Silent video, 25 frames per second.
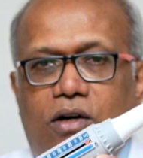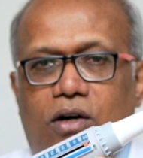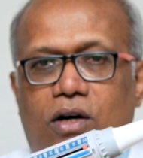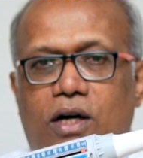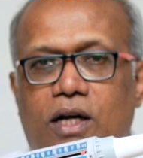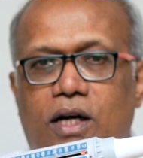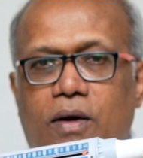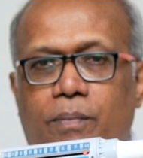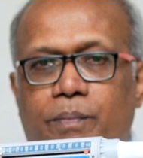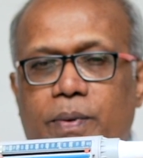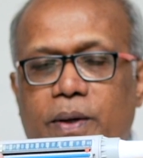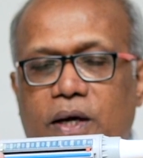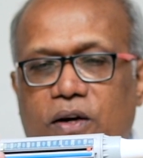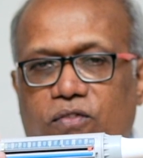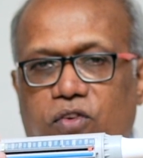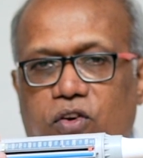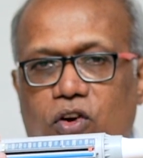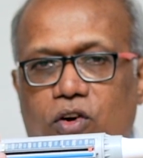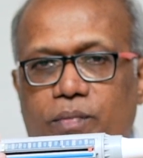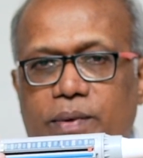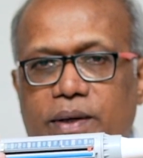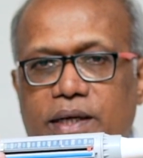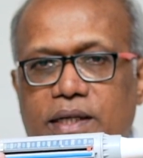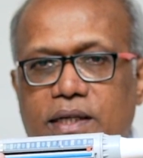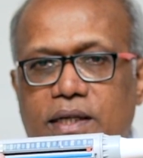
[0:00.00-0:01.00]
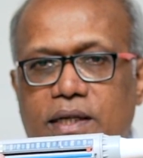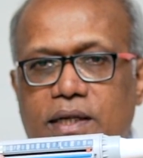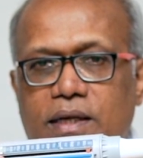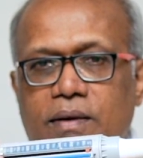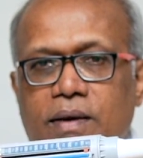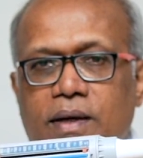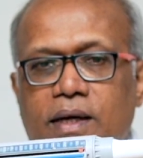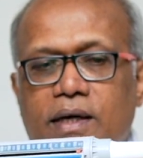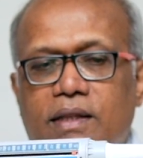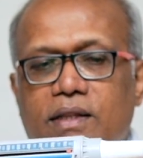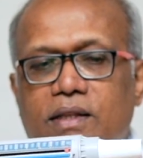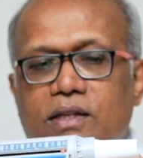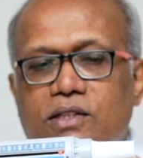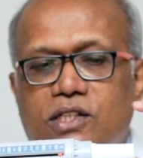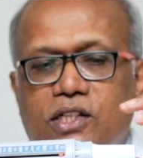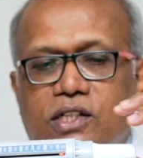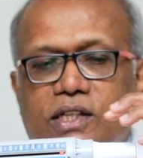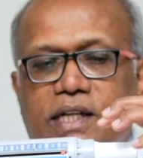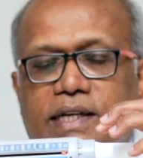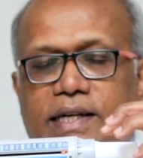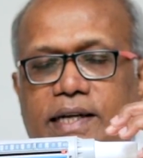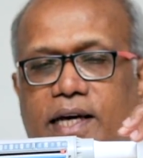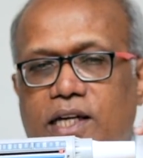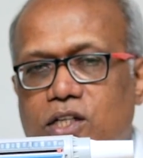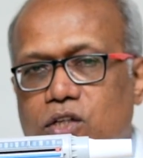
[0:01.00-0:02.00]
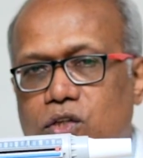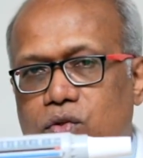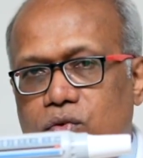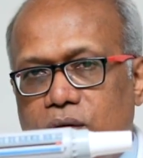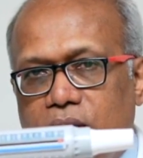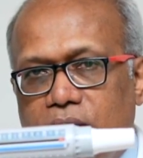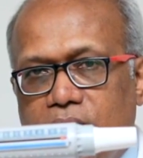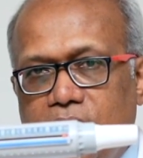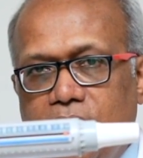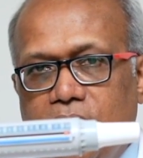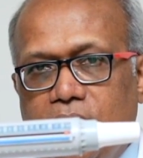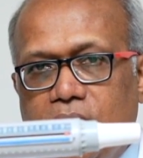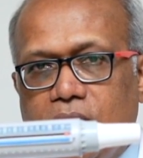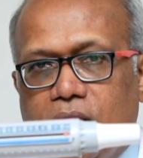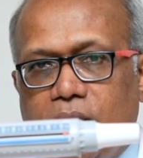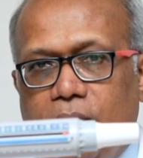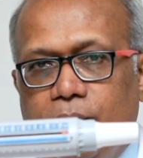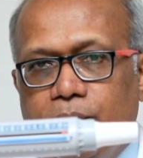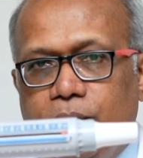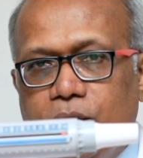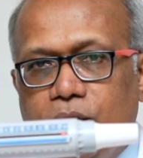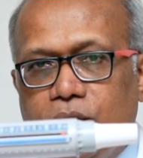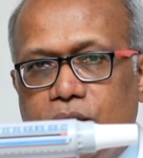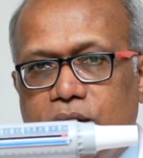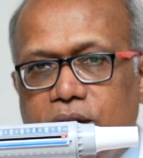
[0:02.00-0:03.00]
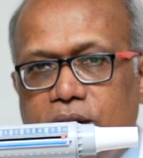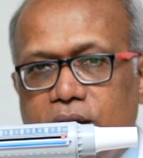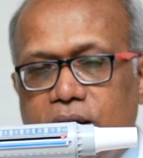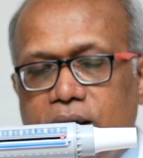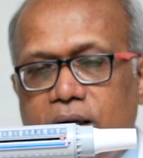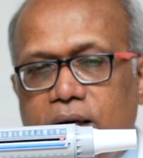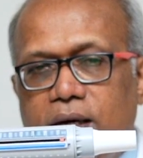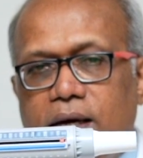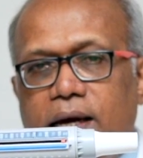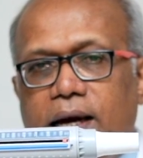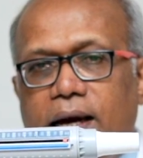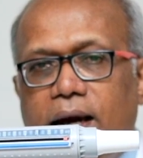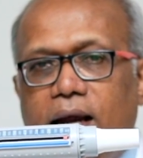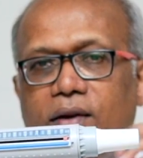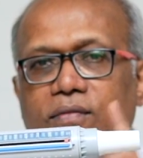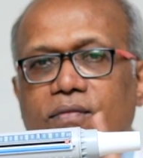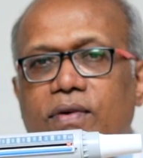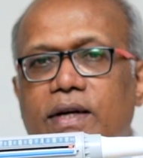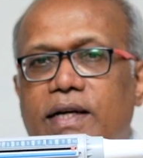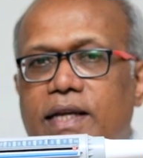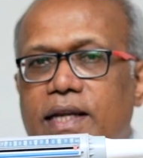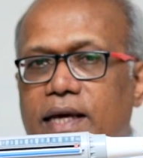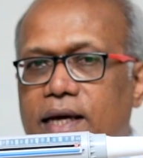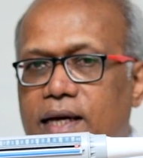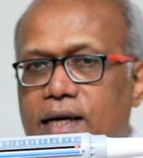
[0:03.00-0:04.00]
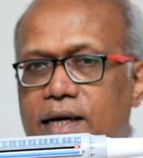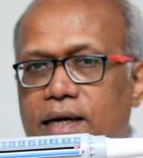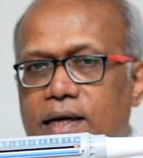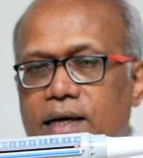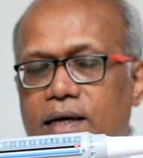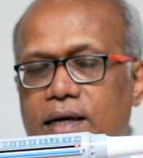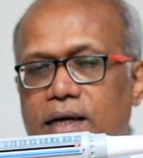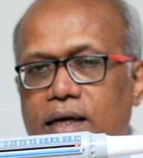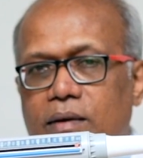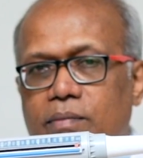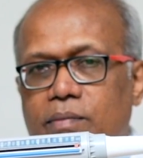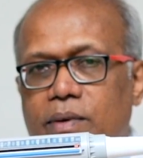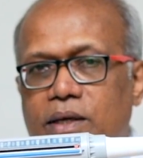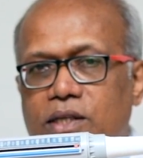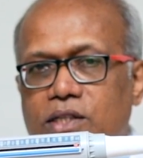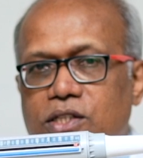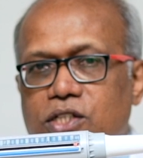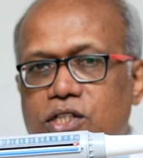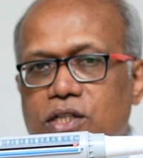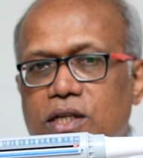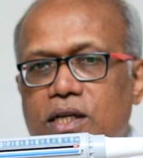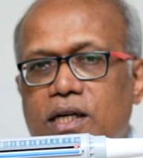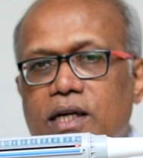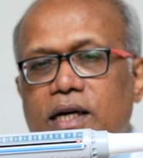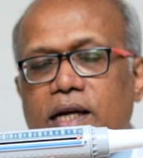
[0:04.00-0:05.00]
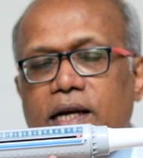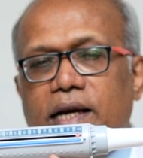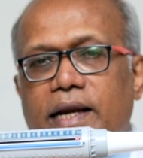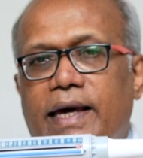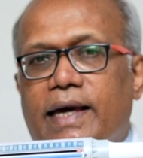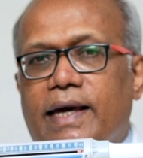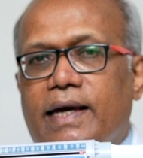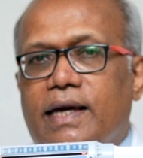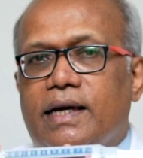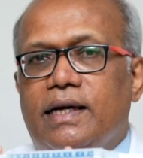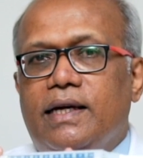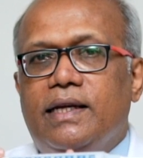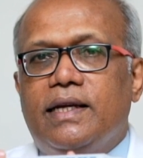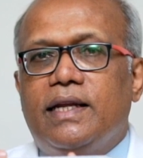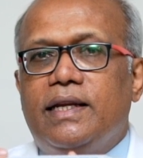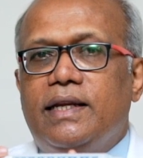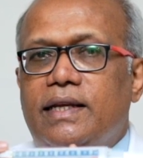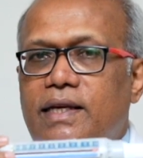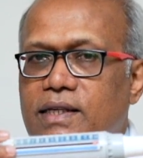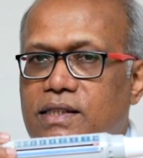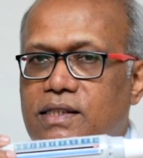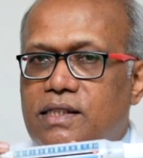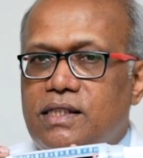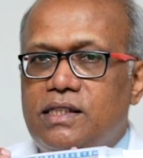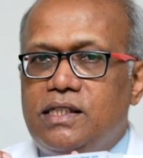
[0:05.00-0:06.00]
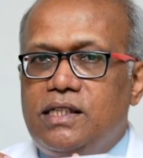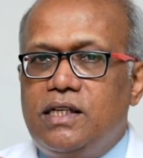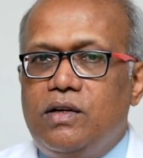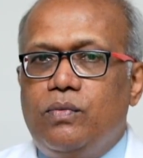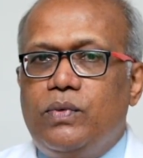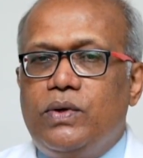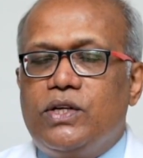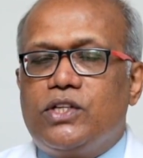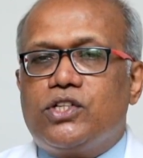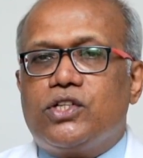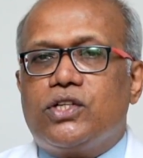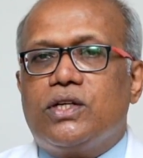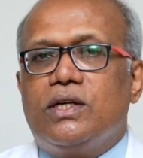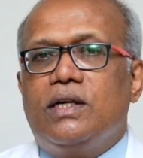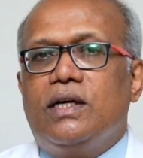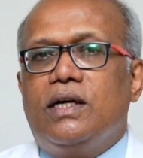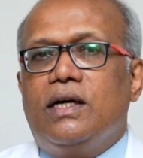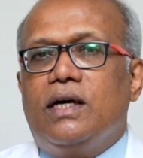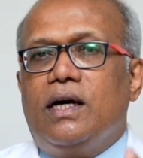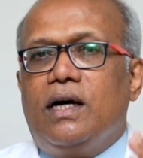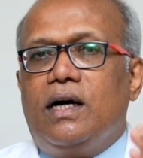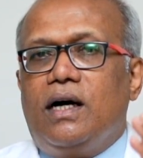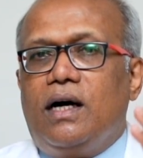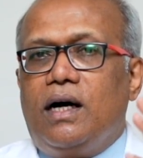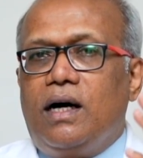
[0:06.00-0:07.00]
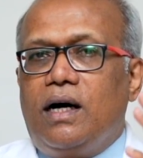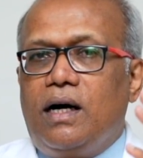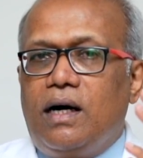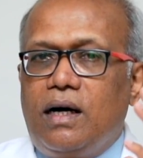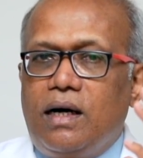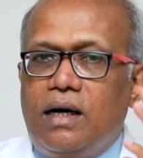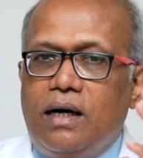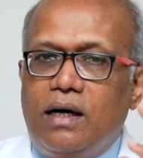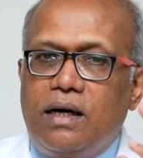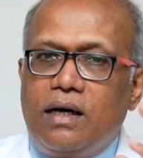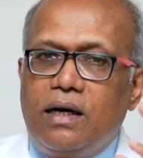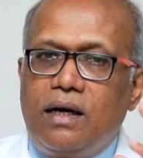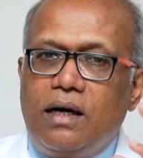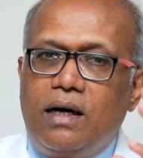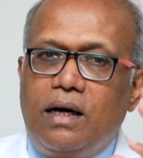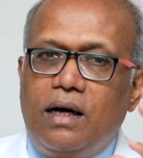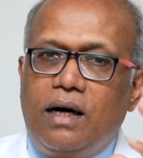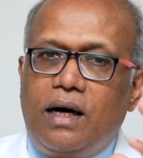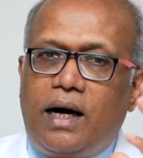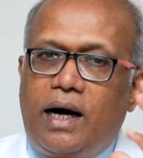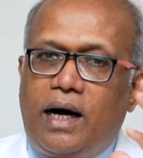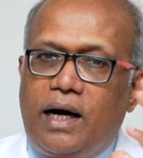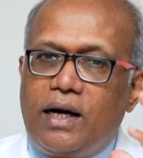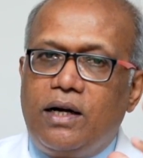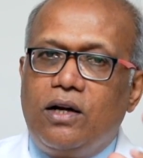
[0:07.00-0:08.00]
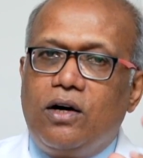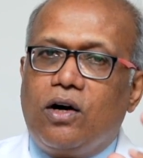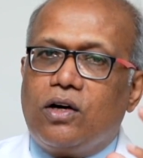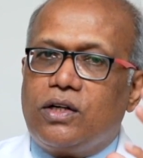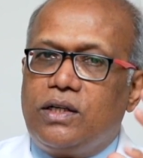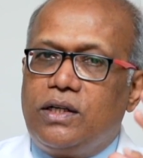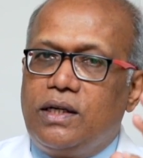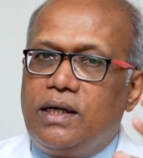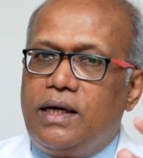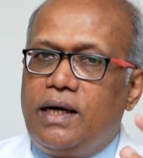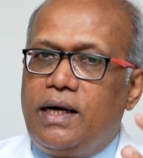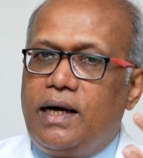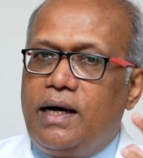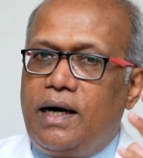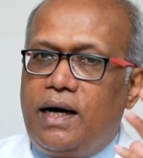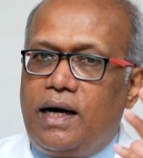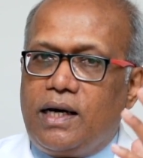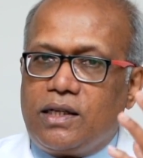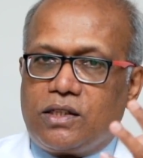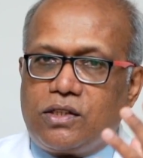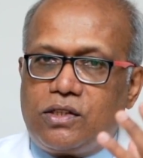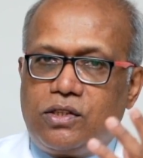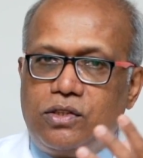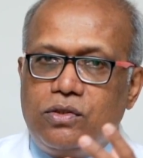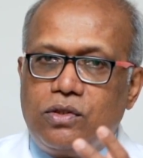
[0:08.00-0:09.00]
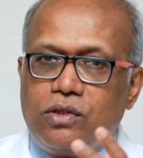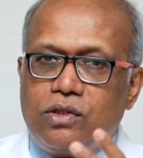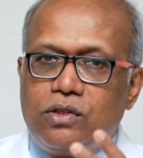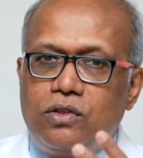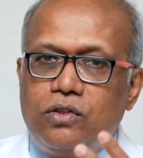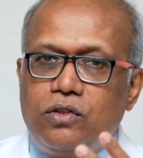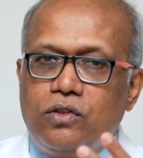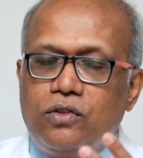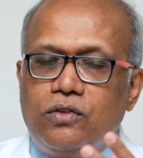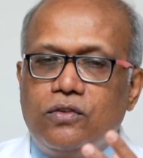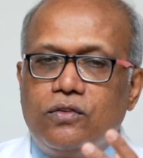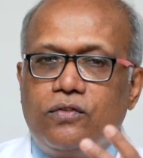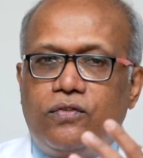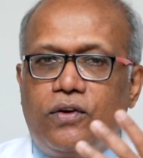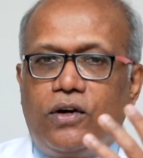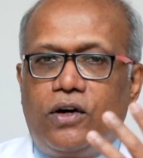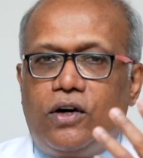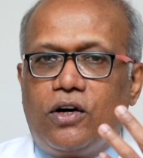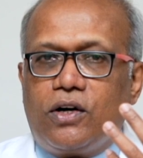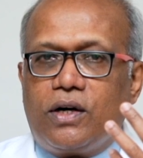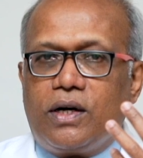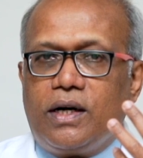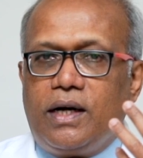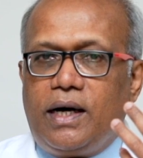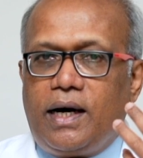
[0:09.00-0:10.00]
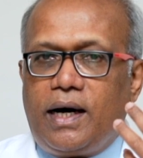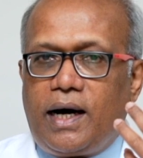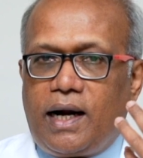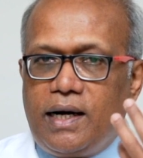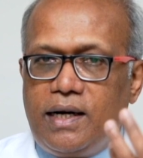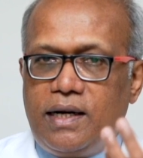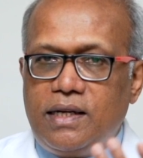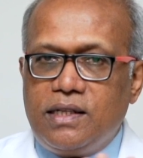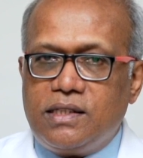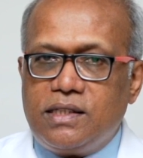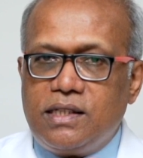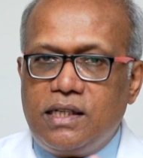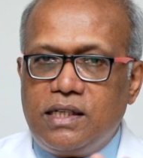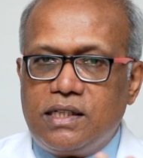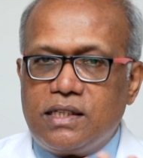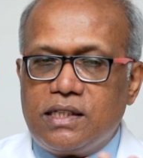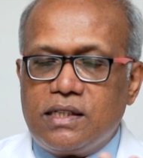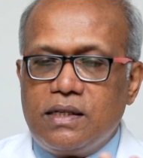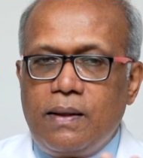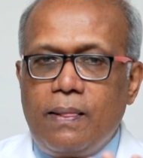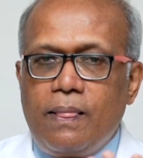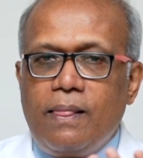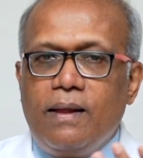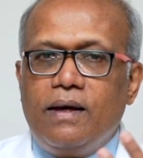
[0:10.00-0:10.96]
or a peak flow meter. This is attached to a computer and we take an image like in an ECG, which a heart doctor asks you to do for a heart disease.